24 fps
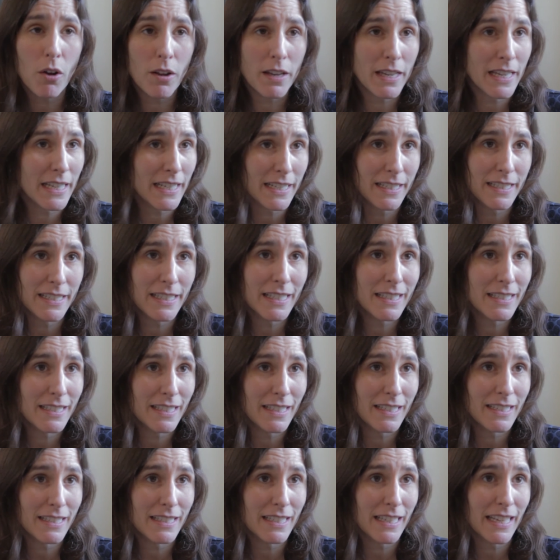an
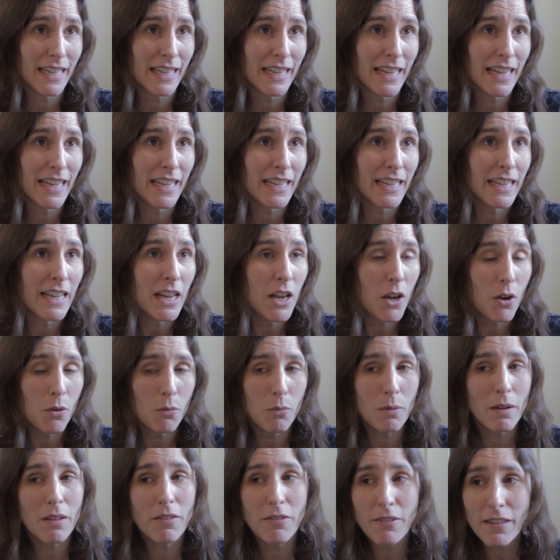inconsistency in it,
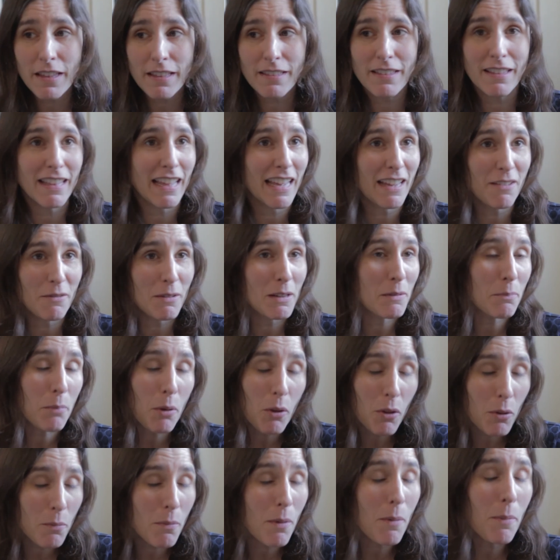we think that they we
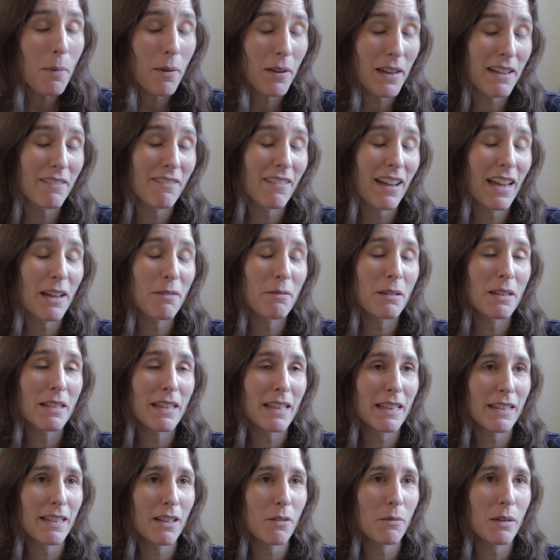pull them up on it, right? We
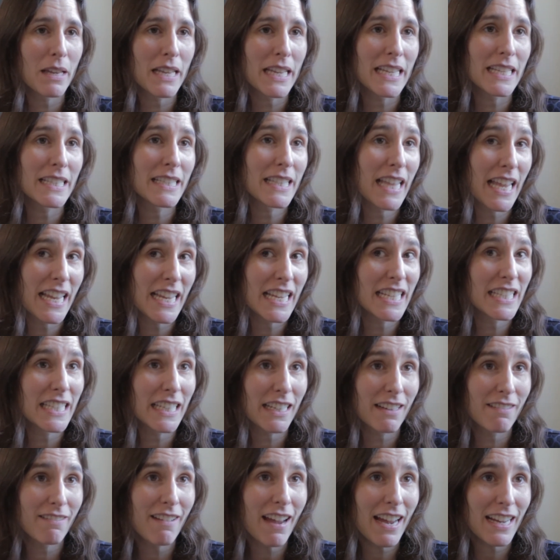think that we need they need to
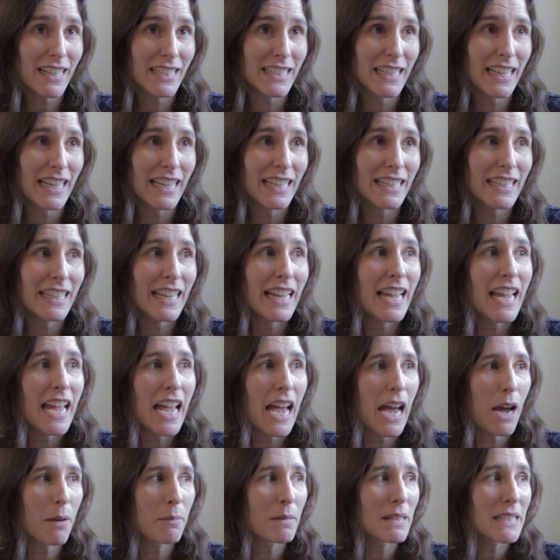correct it,
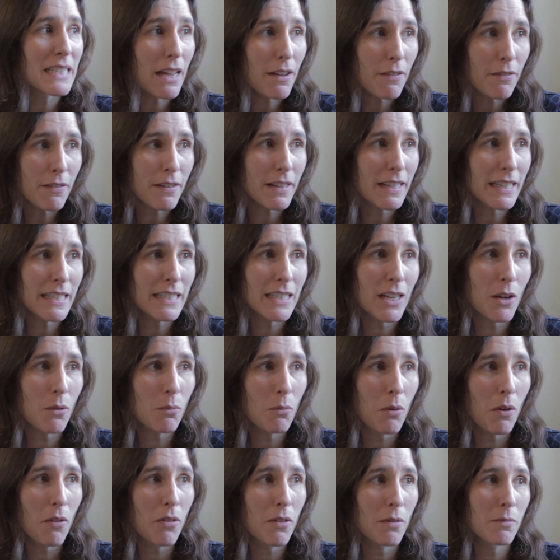and we definitely don't
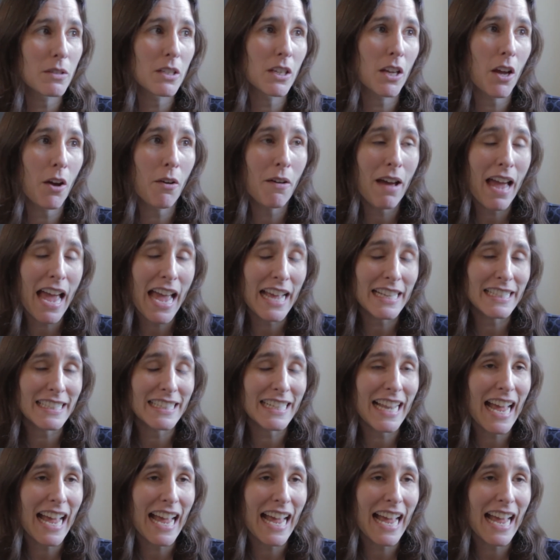want them to go ahead and